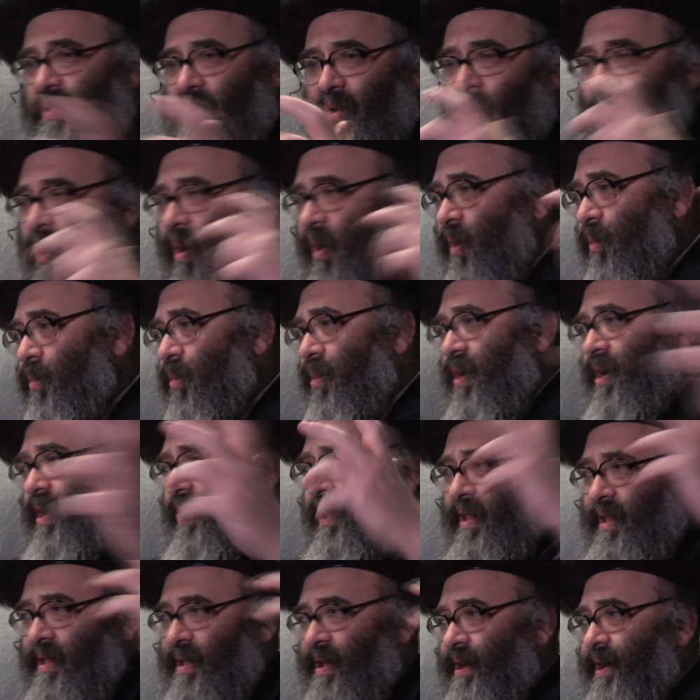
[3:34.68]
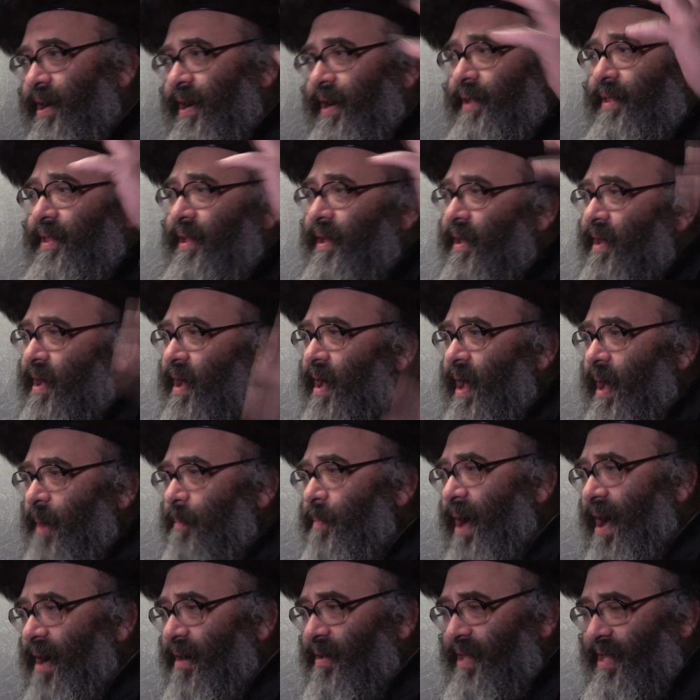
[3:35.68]
the whole world heard
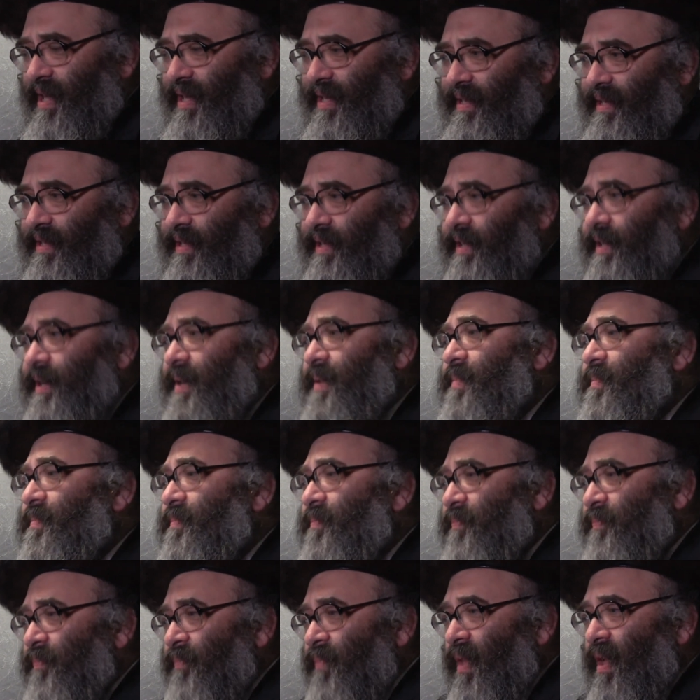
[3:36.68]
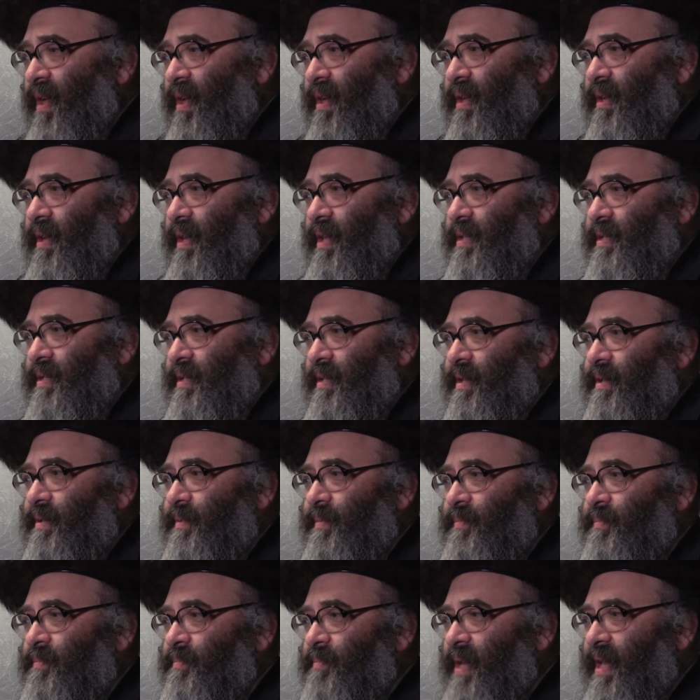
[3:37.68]
about this big
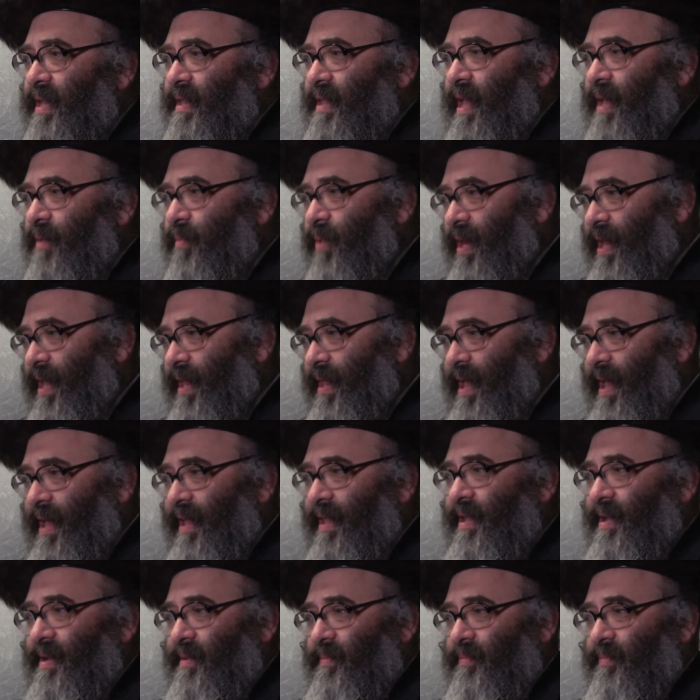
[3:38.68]
thing what he did.